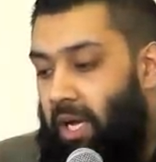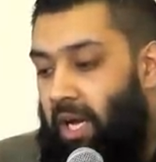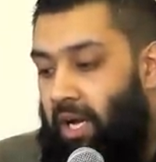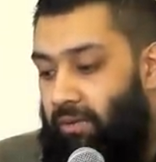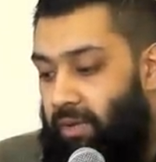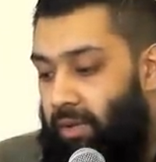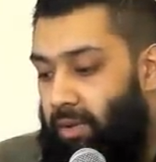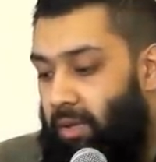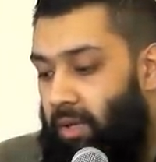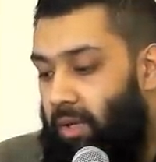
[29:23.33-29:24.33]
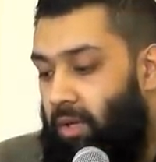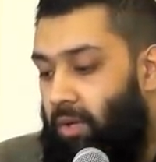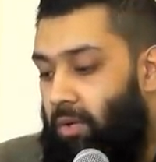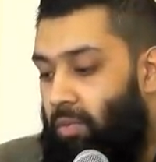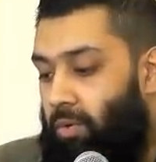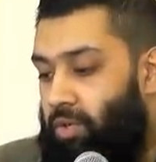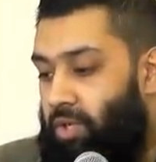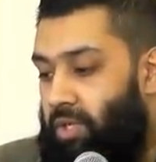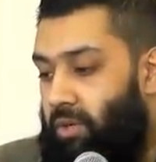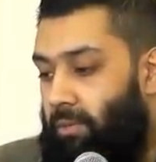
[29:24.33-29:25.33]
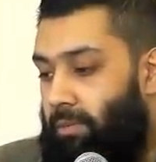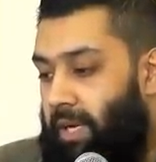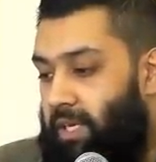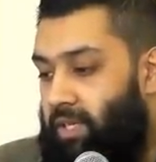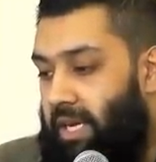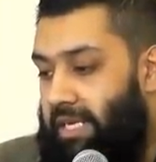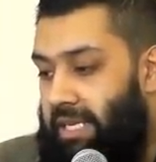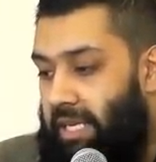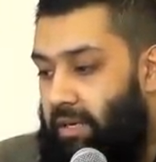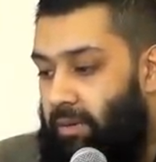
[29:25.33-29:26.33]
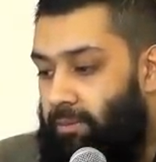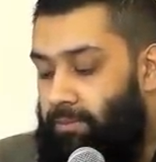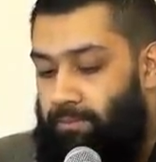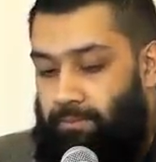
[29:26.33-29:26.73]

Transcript: al Hafiz, which is on page 18.